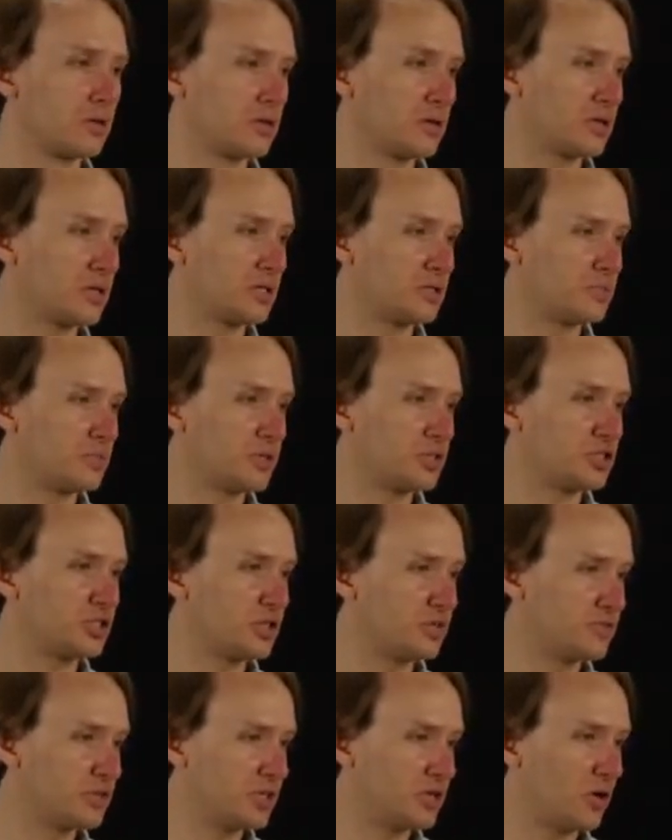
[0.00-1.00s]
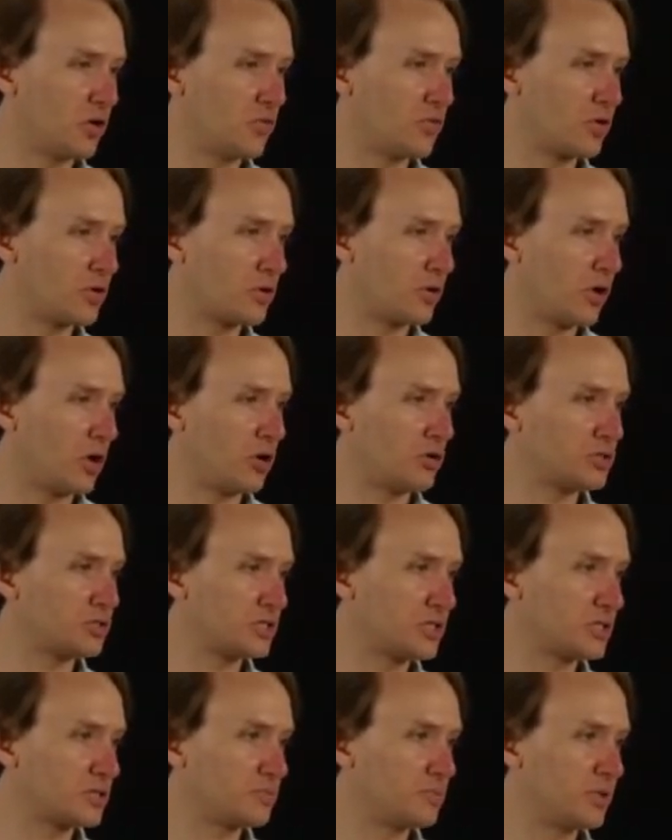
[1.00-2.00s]
It's been shifted over all
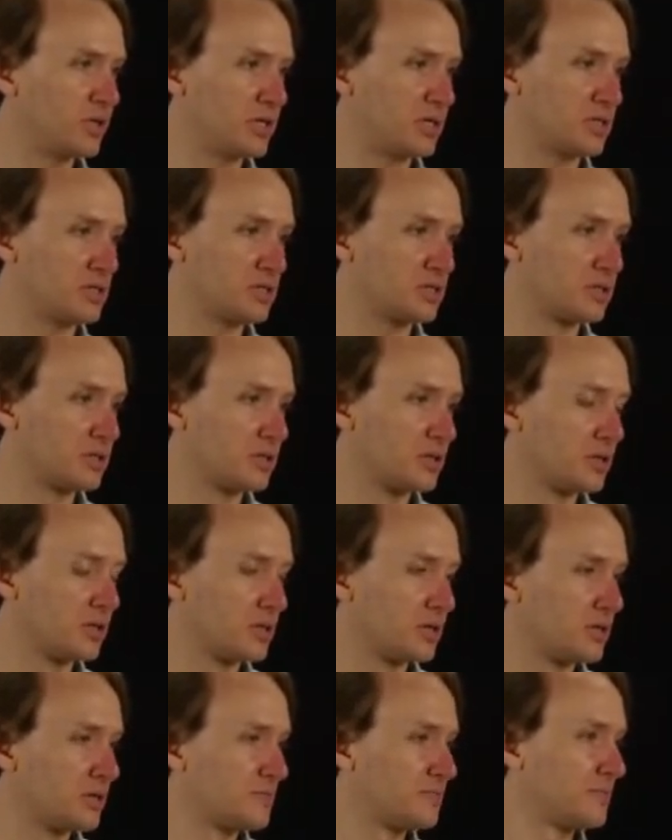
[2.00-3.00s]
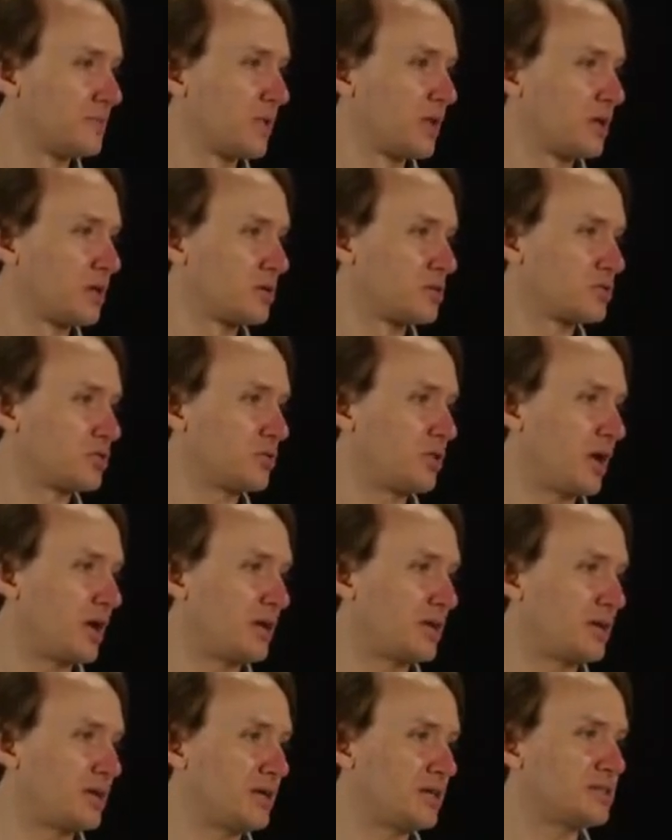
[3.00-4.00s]
six bits so
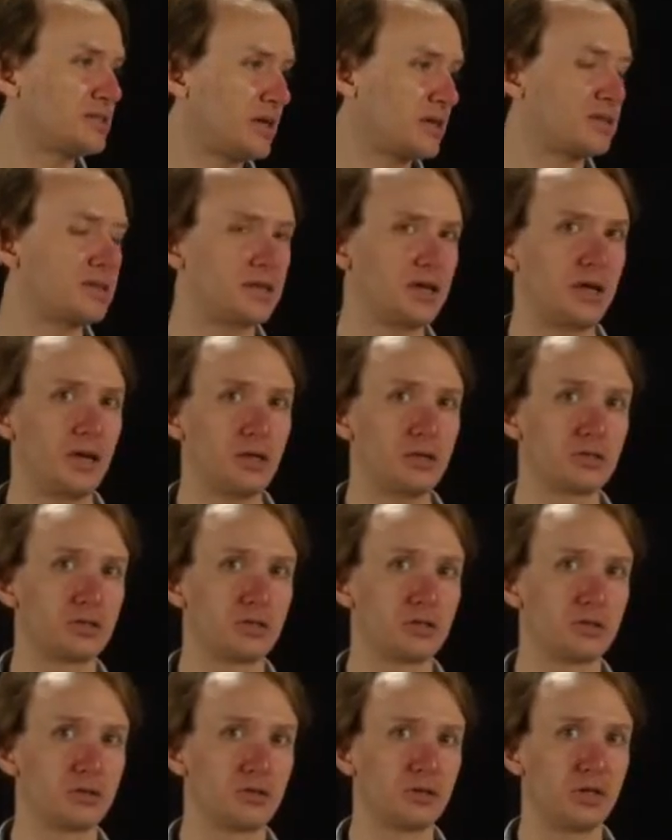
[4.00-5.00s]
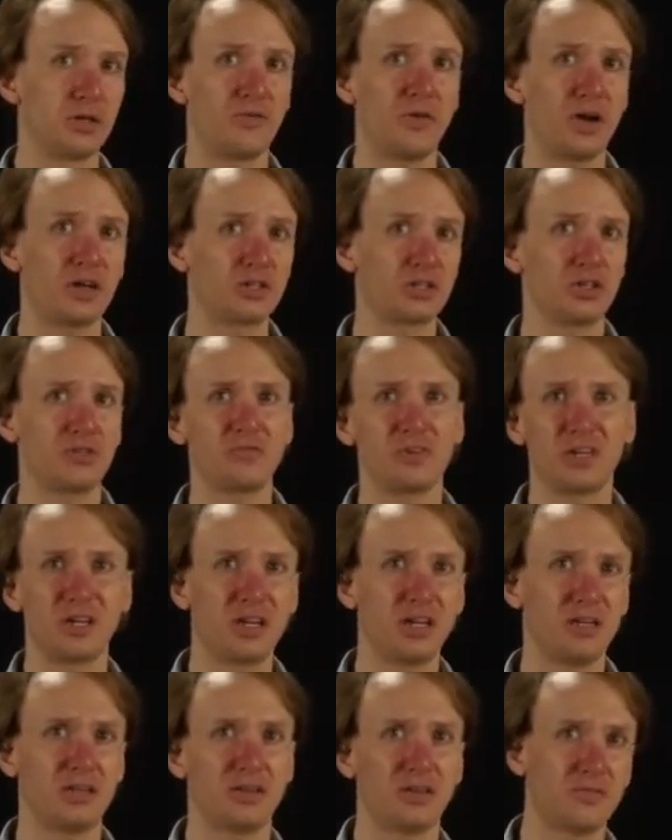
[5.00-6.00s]
that it's at the edge. If I shifted
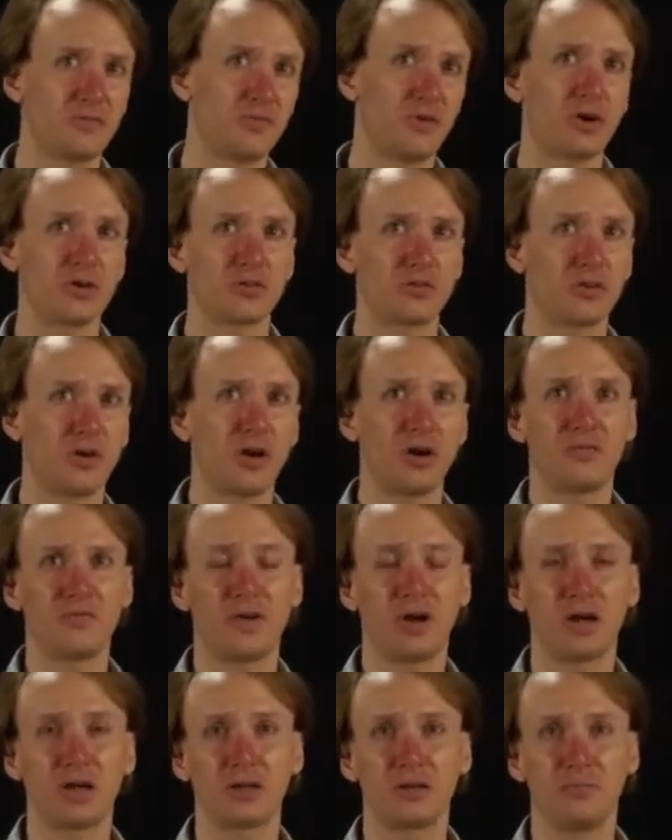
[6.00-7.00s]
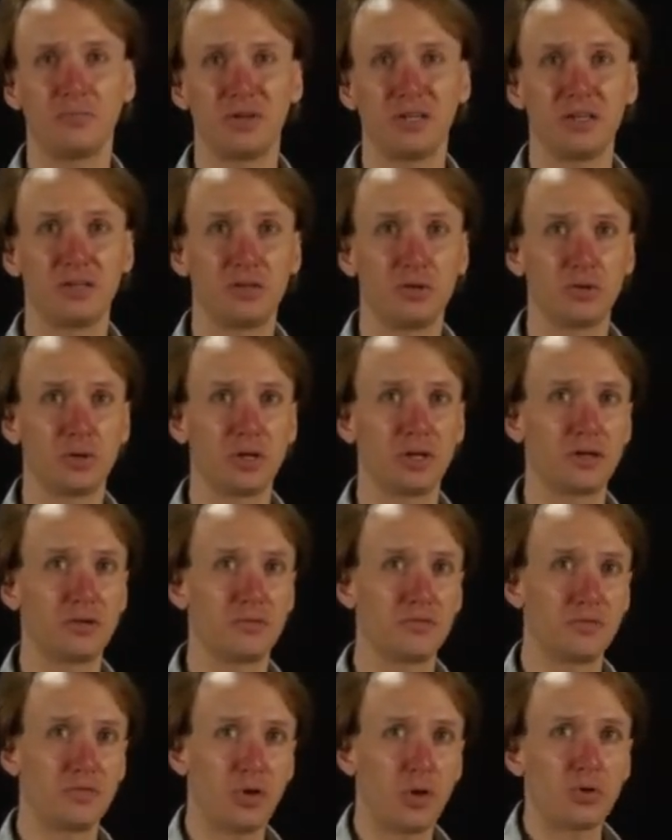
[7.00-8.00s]
anything farther off, I'd be doing
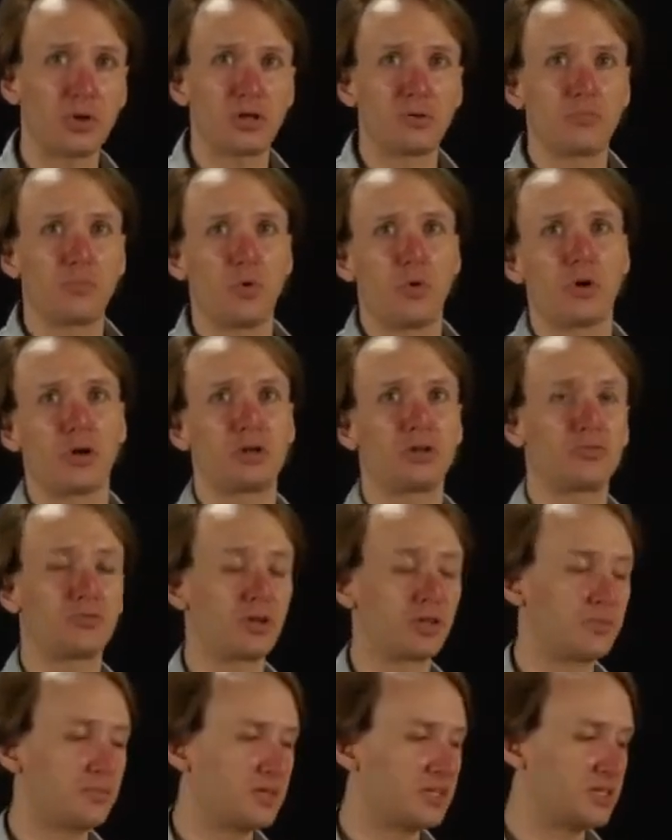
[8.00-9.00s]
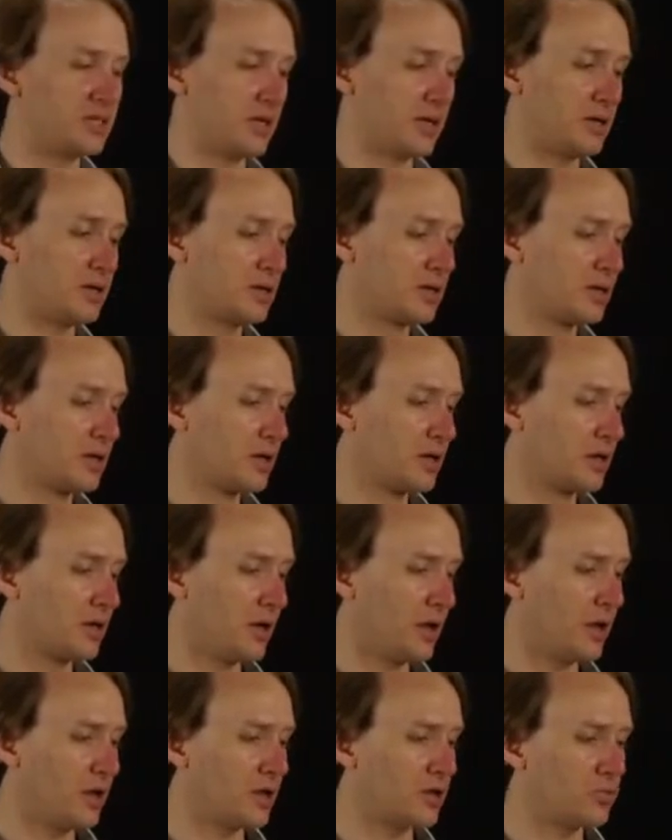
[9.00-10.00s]
floating point arithmetic,
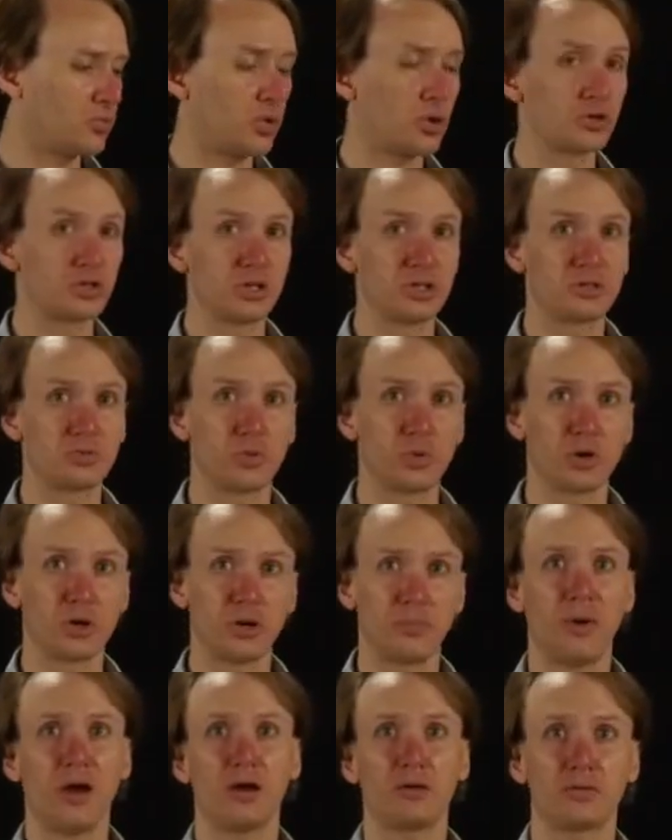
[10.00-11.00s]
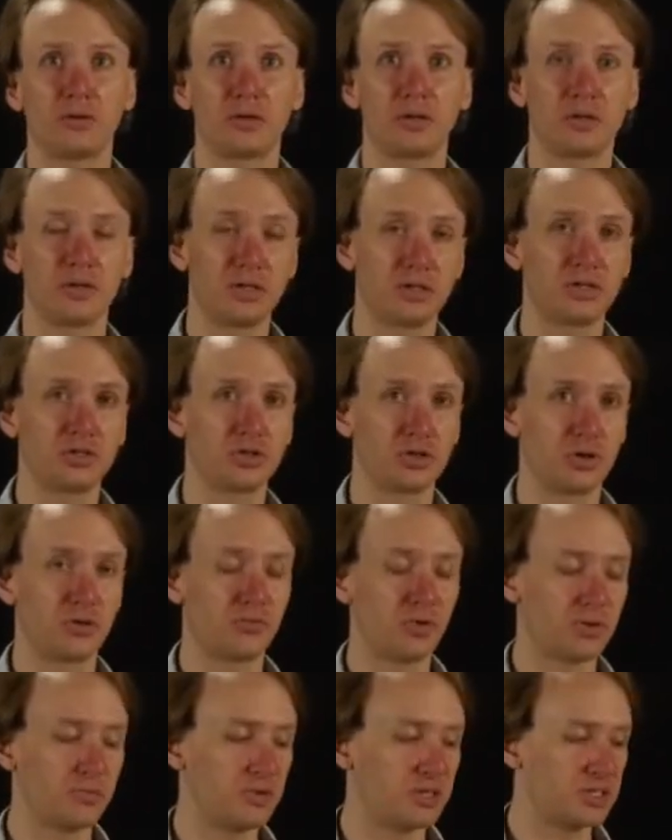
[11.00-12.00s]
and we're just worried about integer
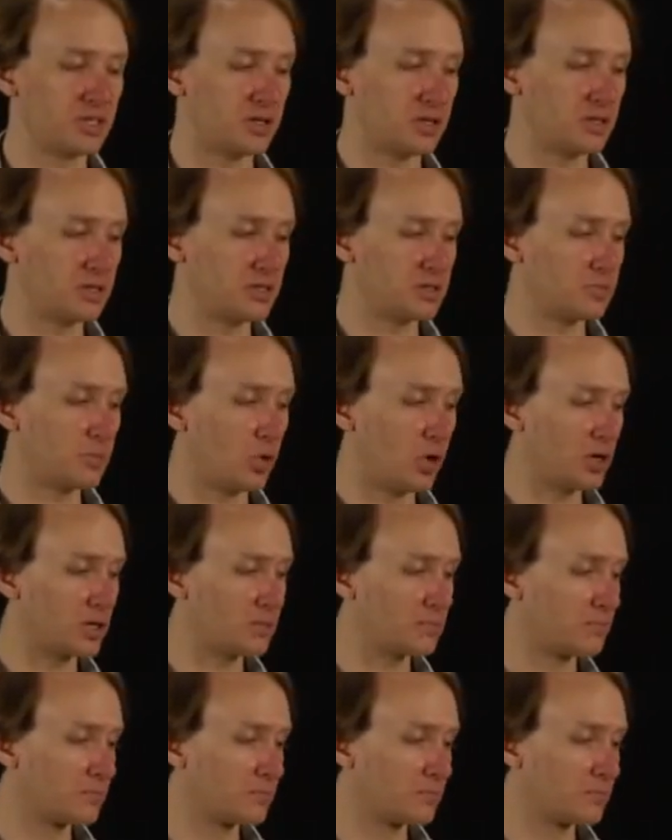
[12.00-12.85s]
arithmetic at this point.